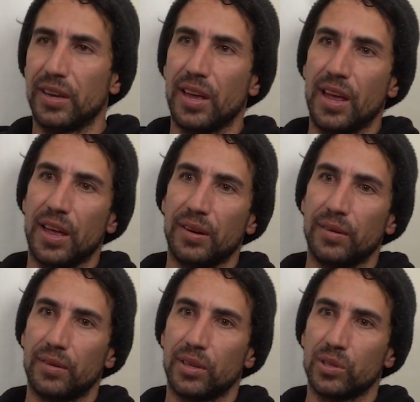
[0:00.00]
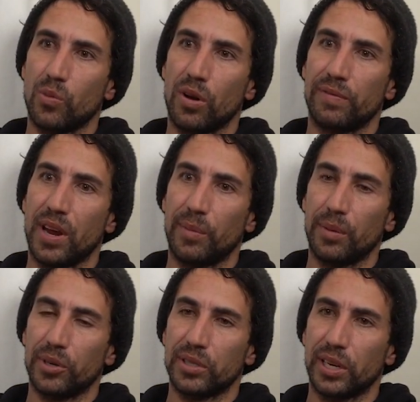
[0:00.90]
And this one family
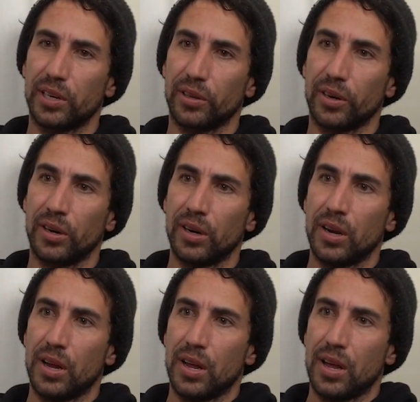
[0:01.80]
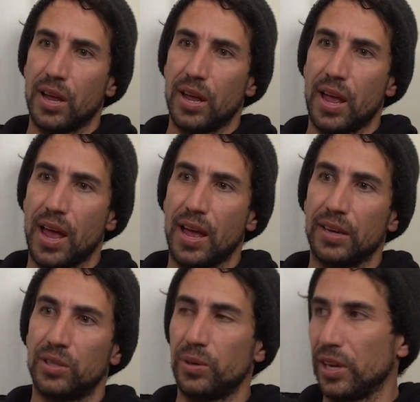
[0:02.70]
in particular
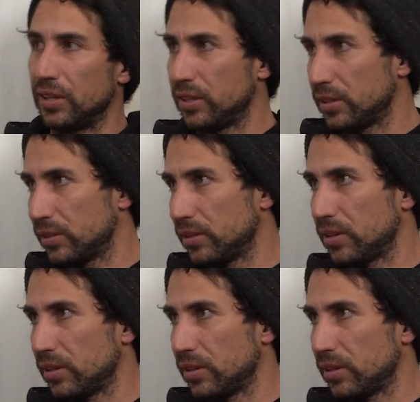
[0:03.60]
had 2 kids.